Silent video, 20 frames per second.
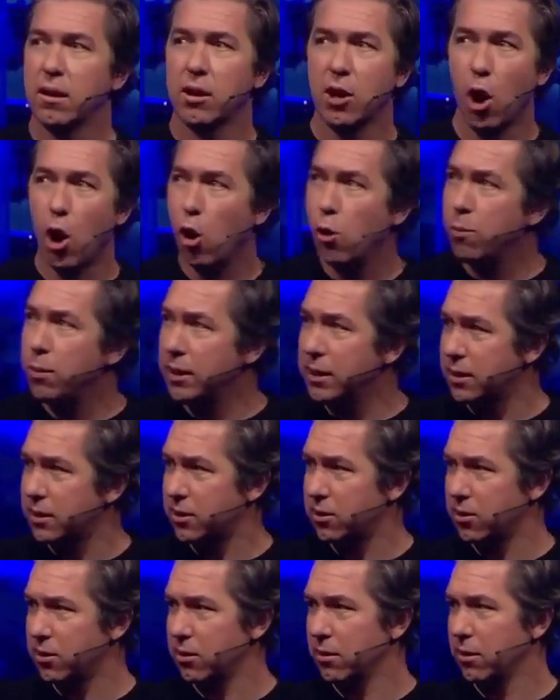
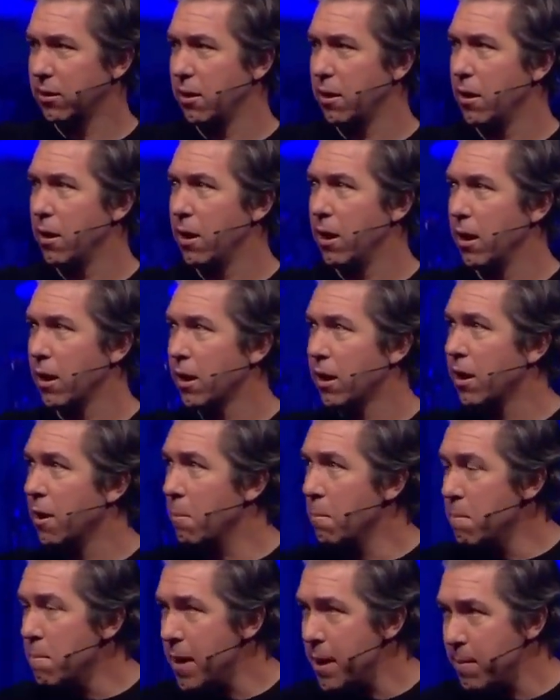Kobe's
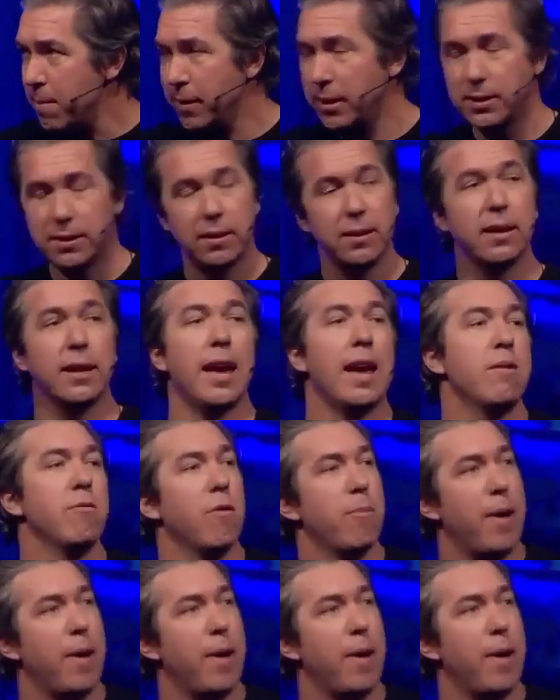commitment to the game